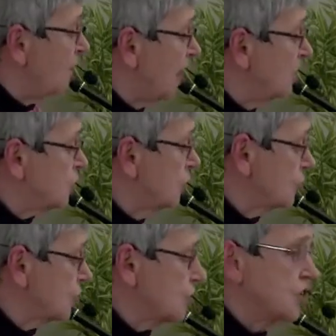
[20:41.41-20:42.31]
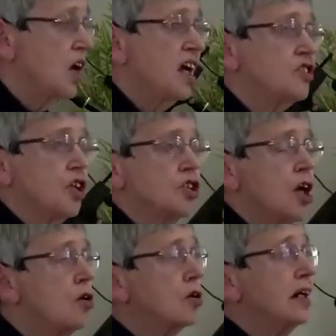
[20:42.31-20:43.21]
It's not just it's a
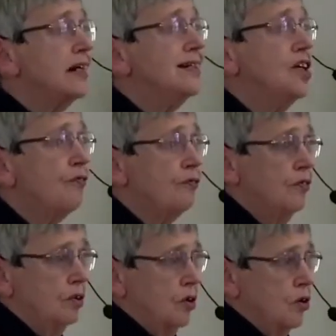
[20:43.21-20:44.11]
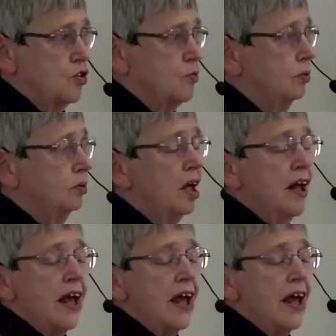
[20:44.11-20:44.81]
totally different gospel.